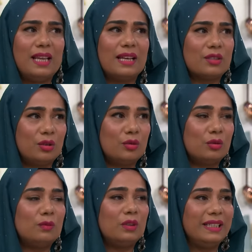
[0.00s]
that's not
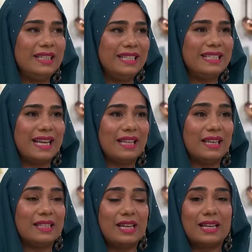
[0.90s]
normal, and you need to get
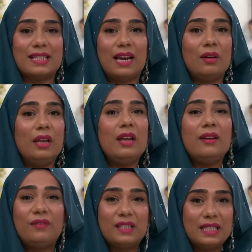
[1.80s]
that checked out
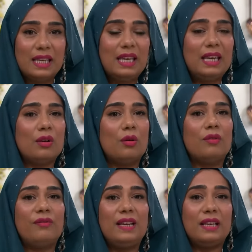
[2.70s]
fatigue
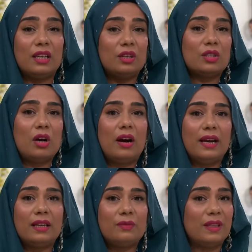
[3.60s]
or feeling that you're
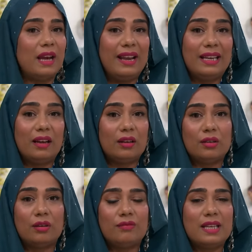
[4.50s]
tired without any
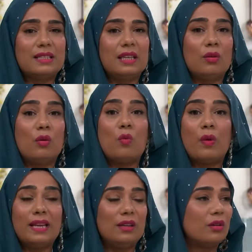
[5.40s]
unknown reason or
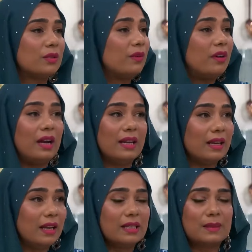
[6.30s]
weight loss for un
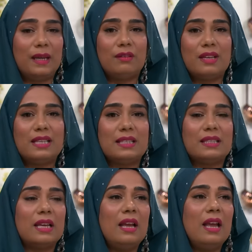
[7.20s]
unexplained reasons.